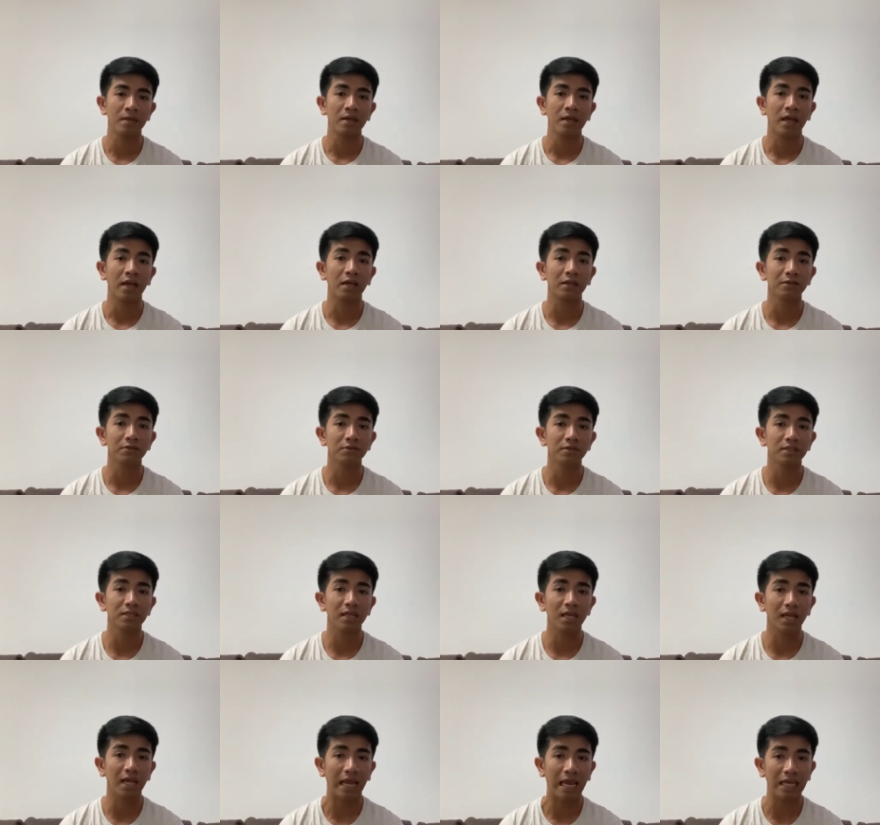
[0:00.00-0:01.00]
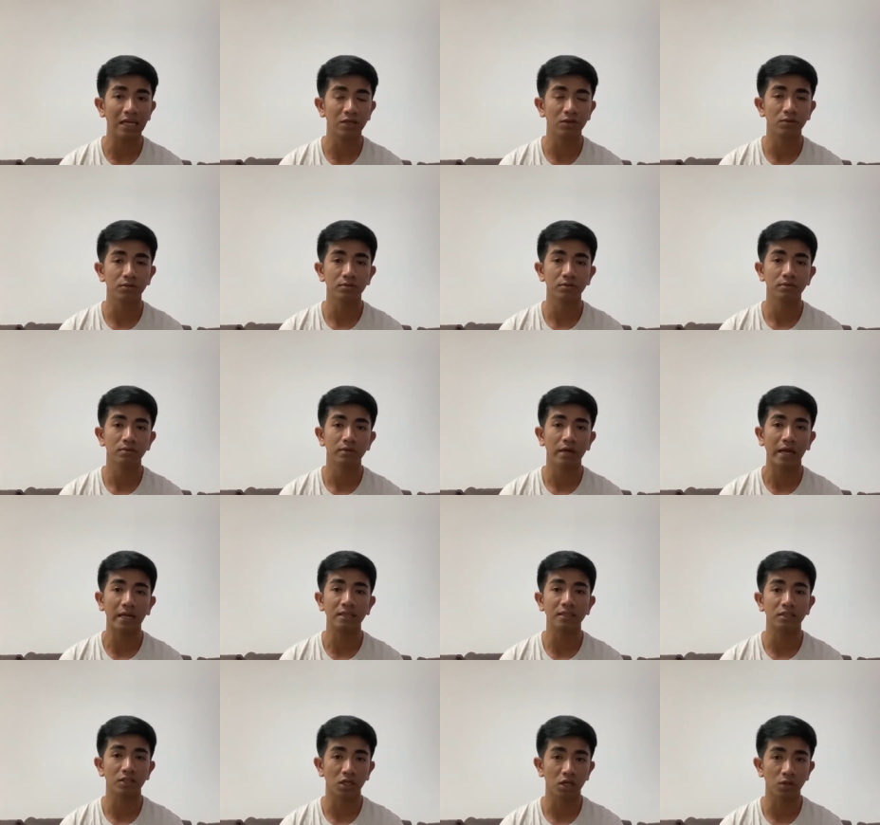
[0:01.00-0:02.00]
including Hindu
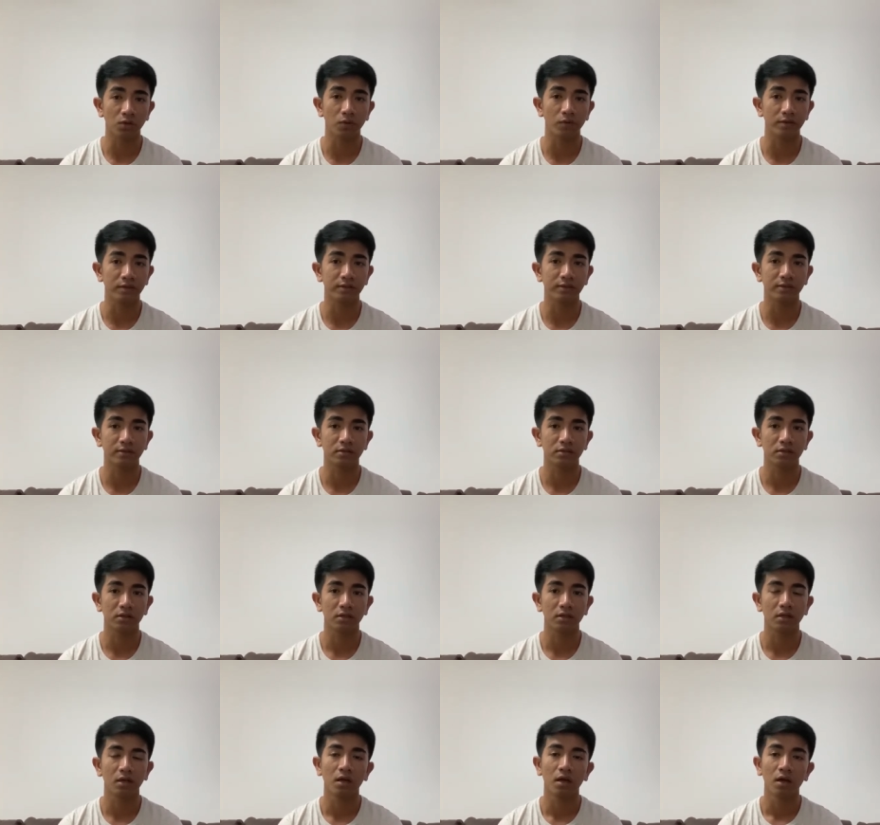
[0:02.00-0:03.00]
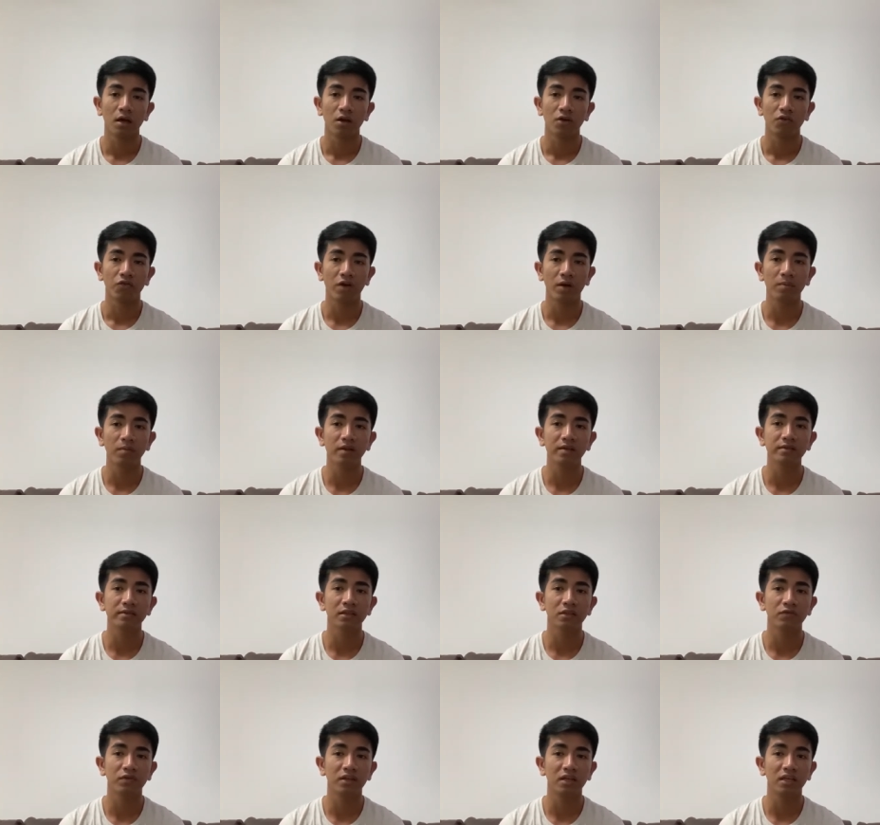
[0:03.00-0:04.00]
and Taoist. Families
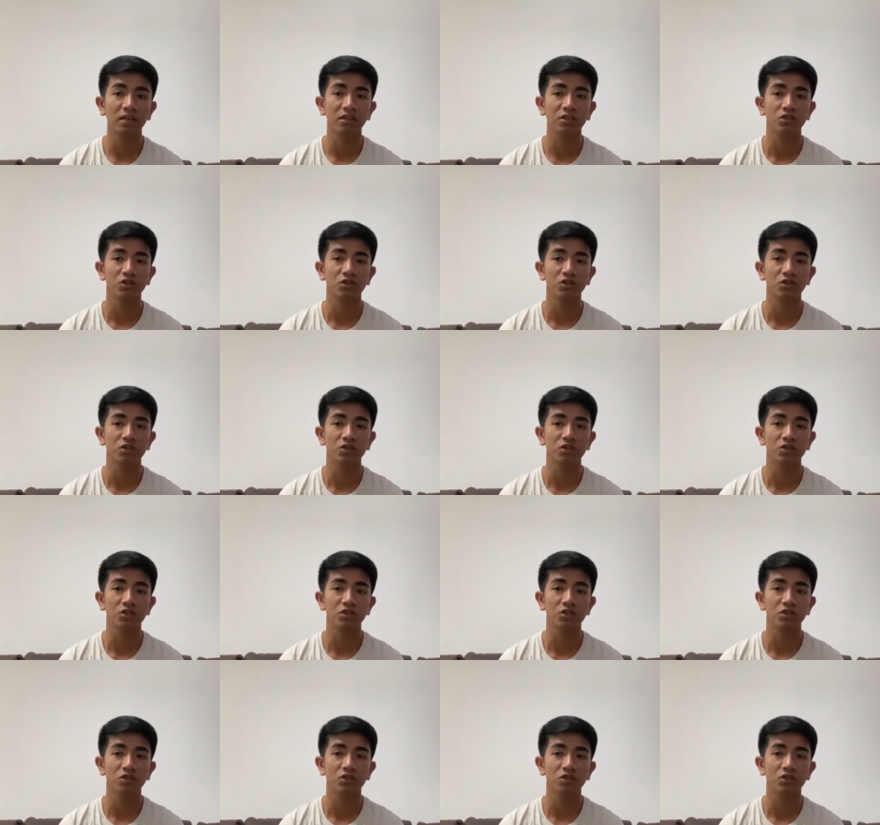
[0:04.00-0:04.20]
living in the